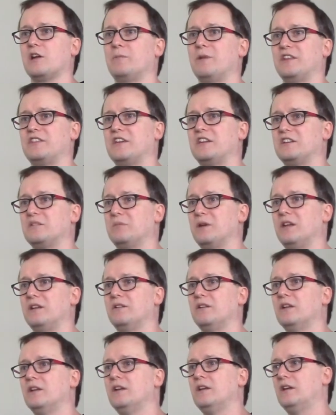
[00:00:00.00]
about that
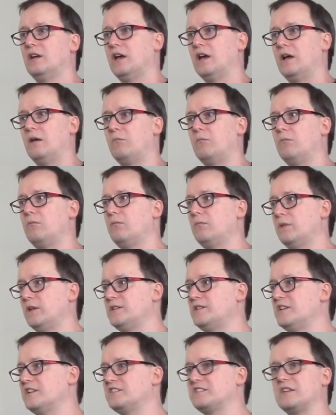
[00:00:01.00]
debate
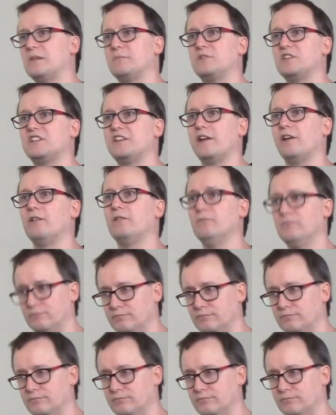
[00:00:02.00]
in some detail.